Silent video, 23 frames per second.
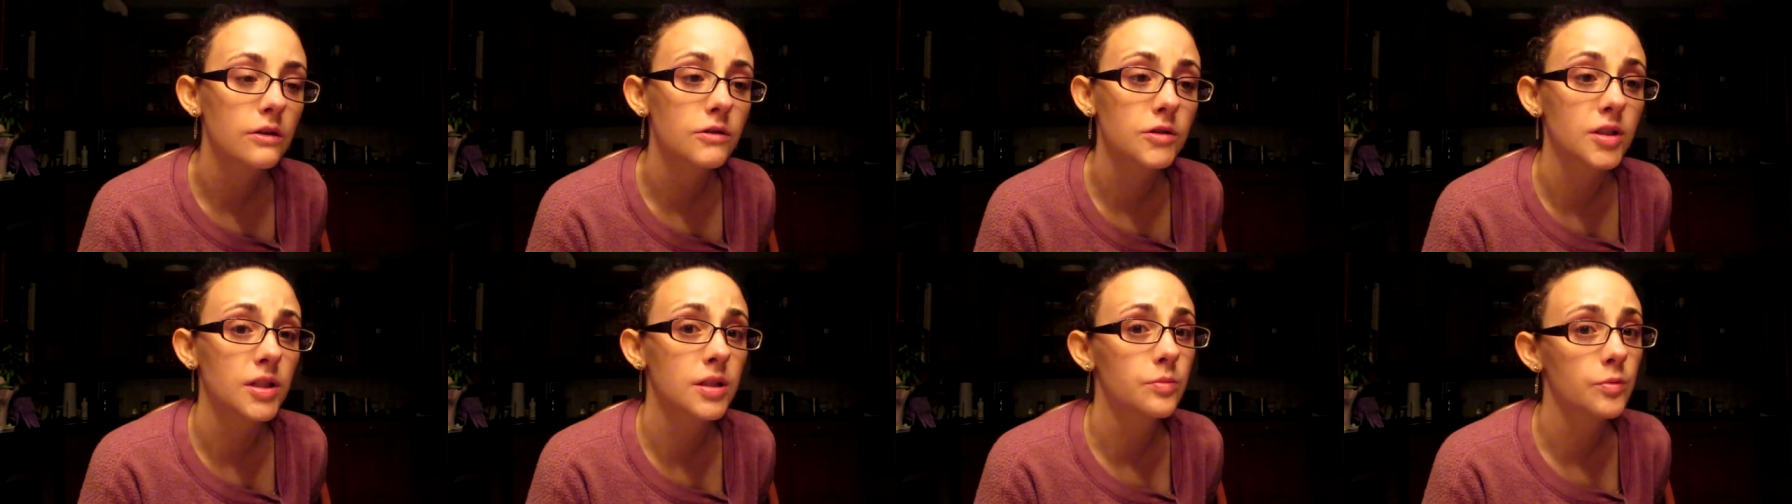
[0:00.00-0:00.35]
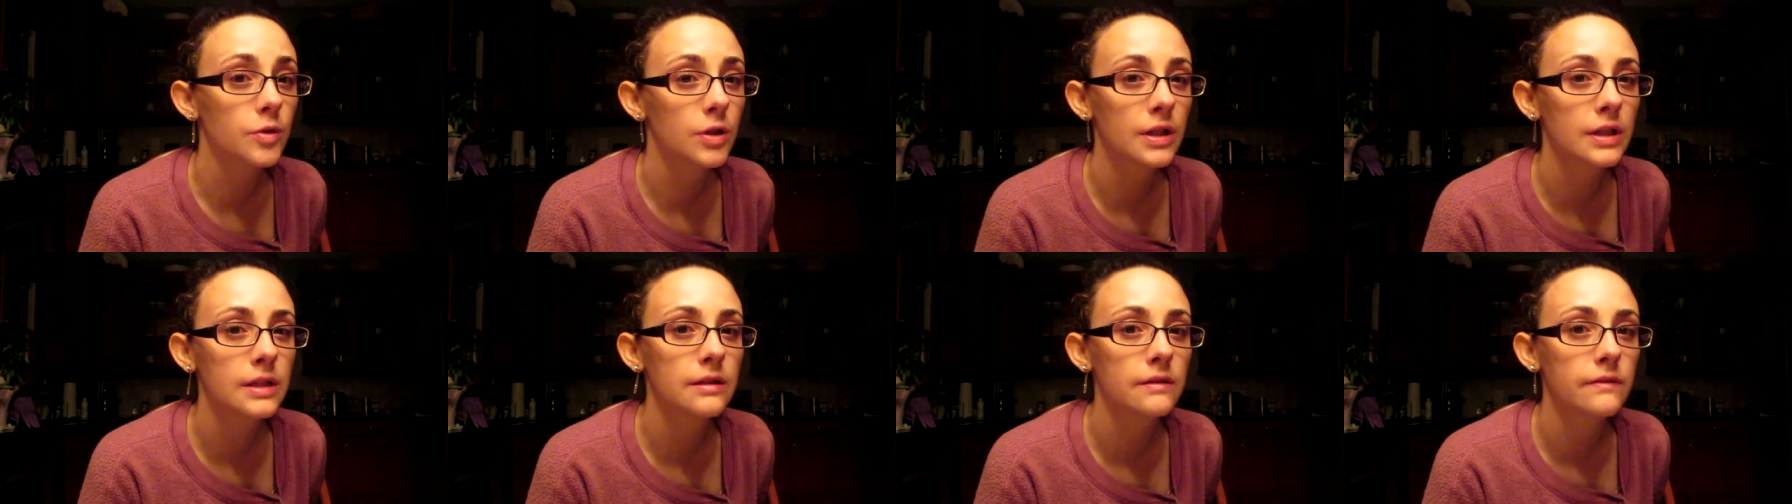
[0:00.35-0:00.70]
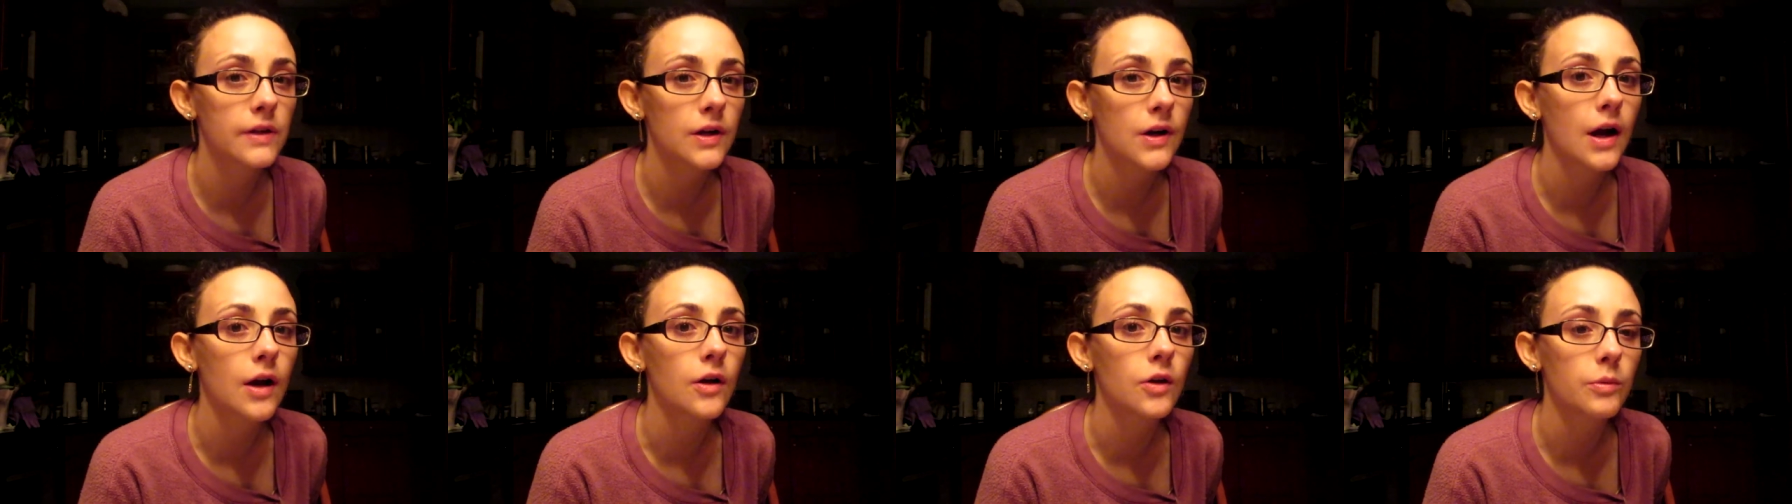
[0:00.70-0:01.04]
She has pretty
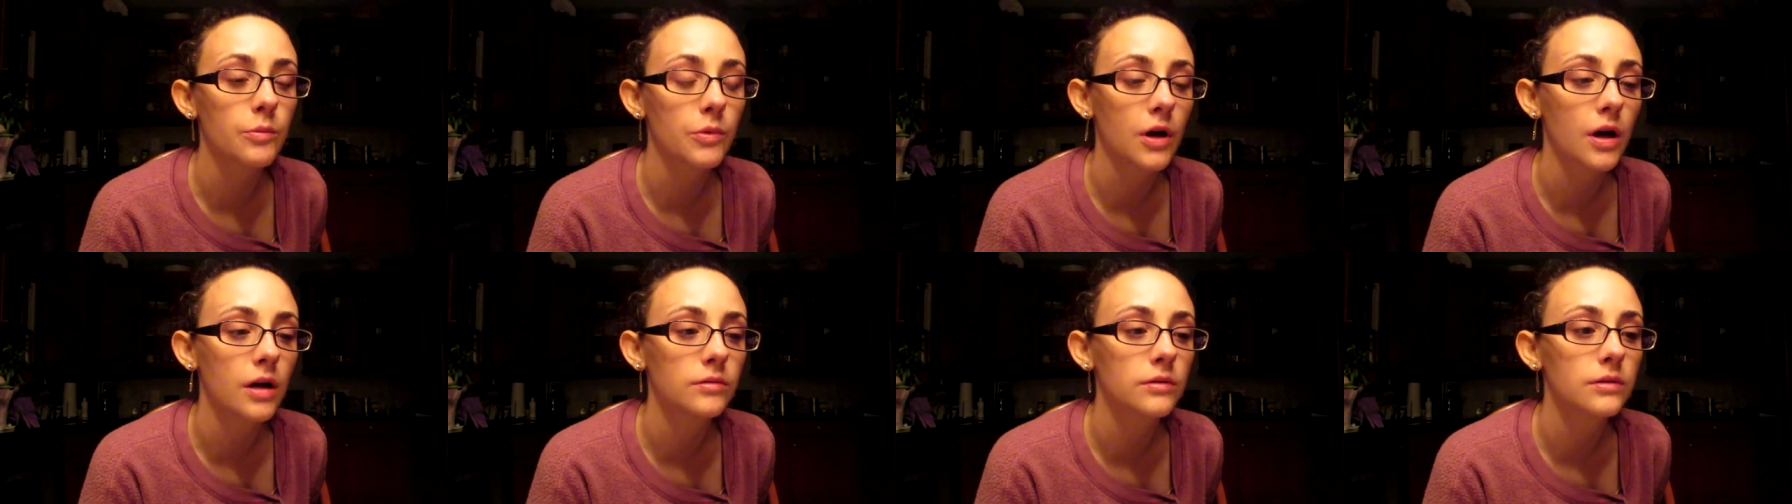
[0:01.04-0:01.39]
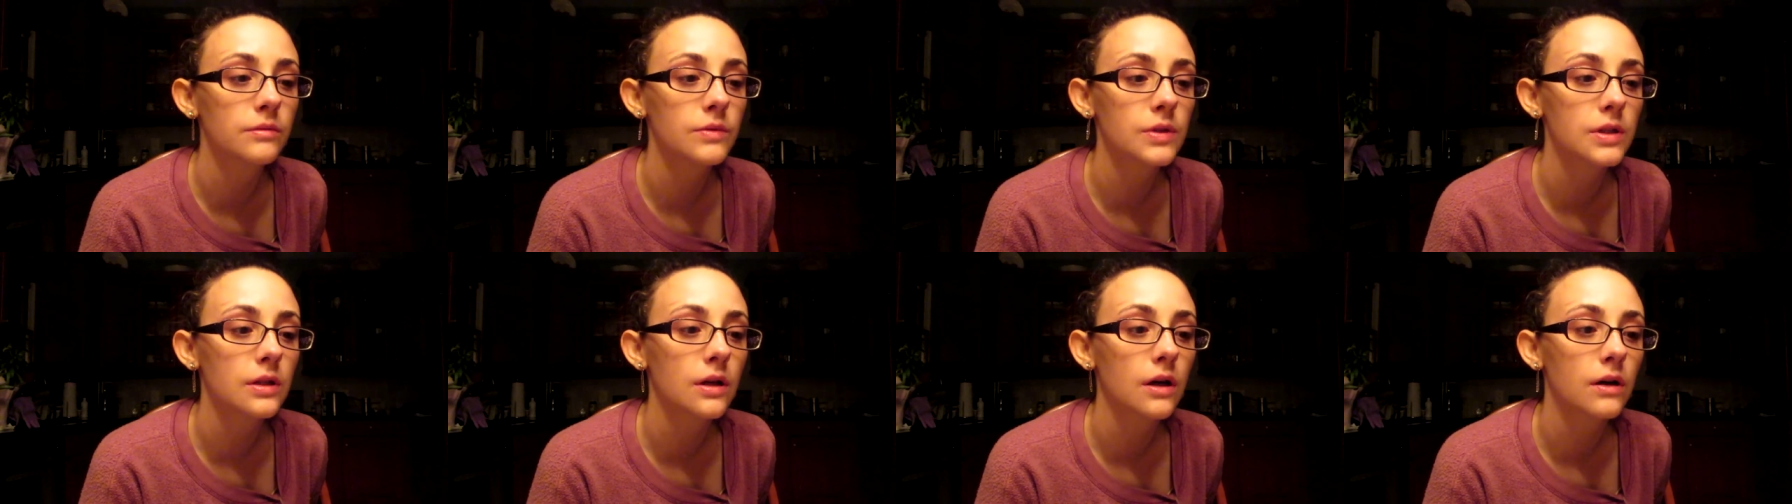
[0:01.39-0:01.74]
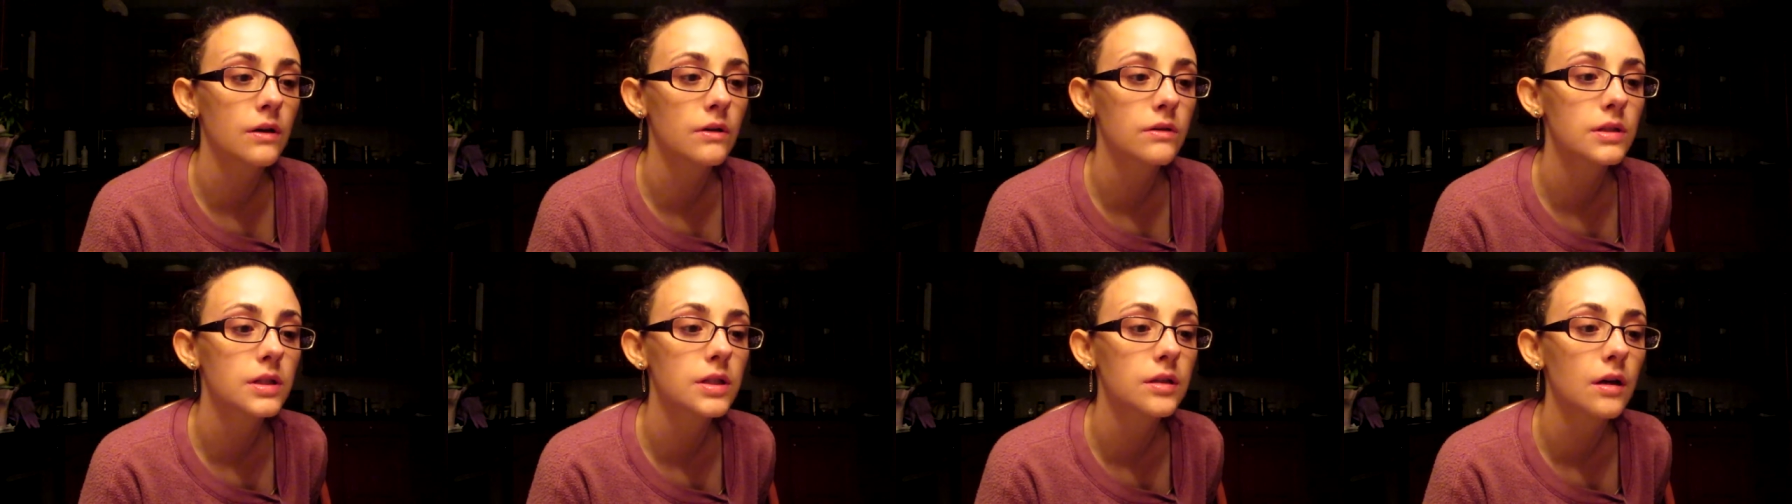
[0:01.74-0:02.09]
severe health problems
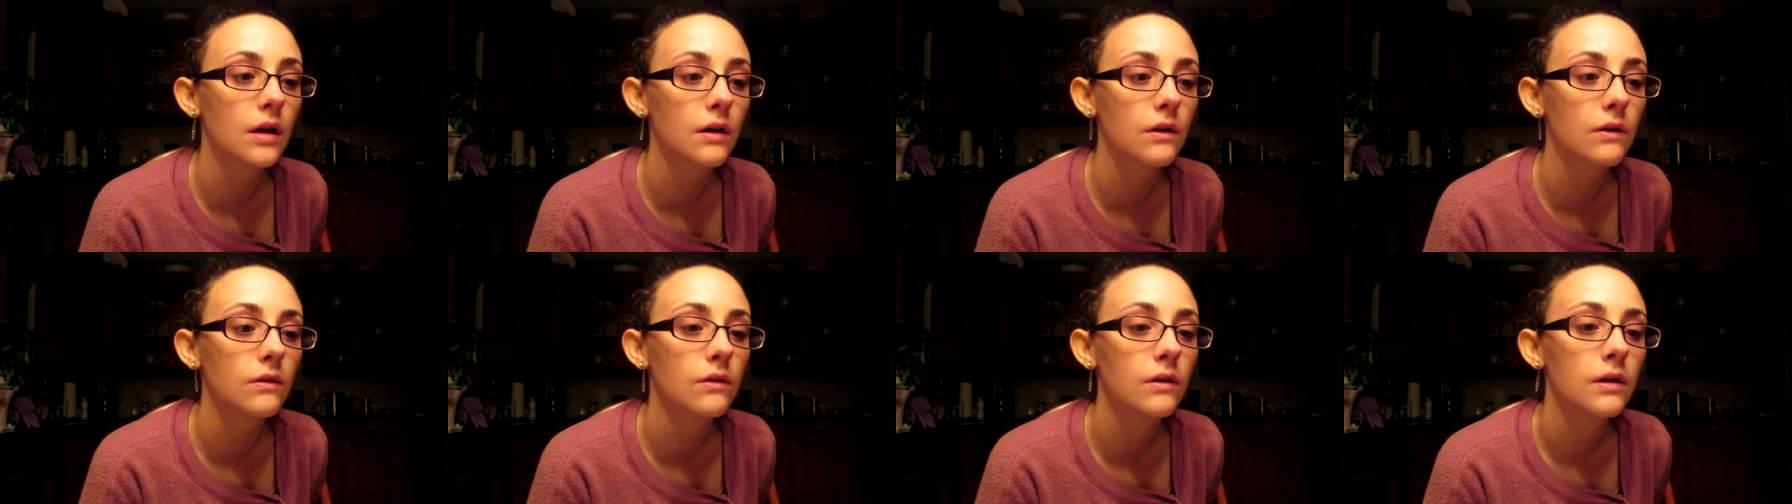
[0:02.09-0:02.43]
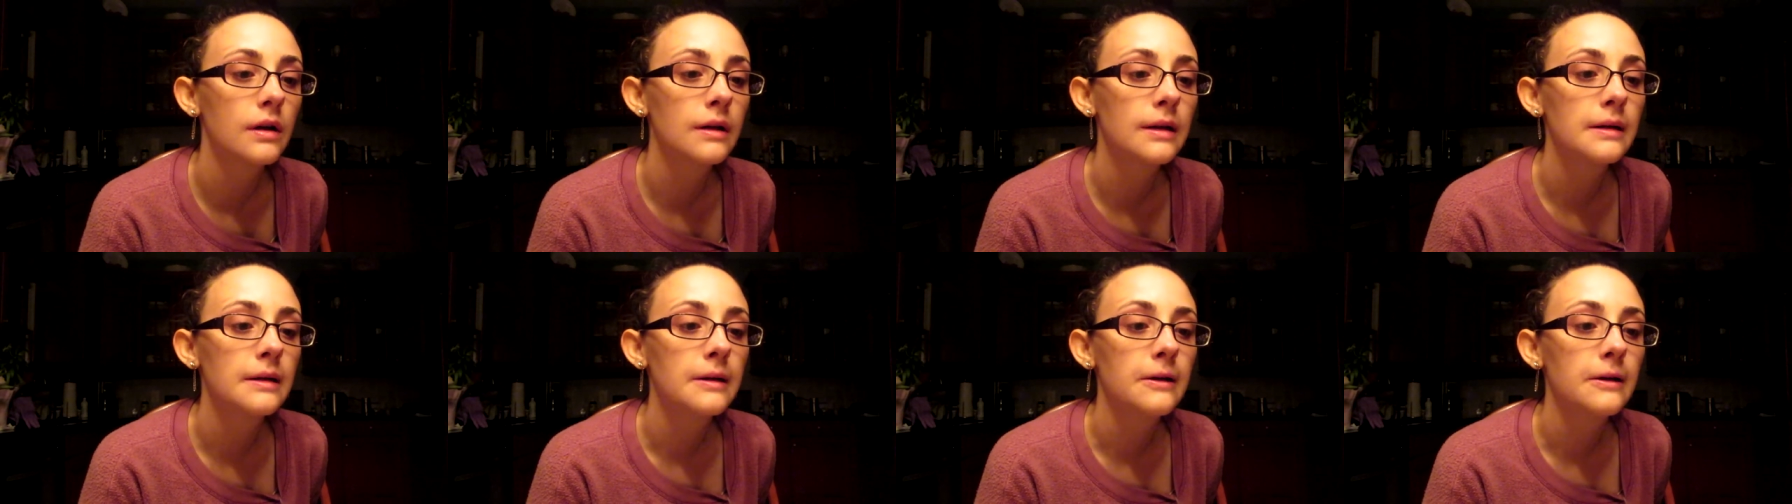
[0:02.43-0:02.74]
though, so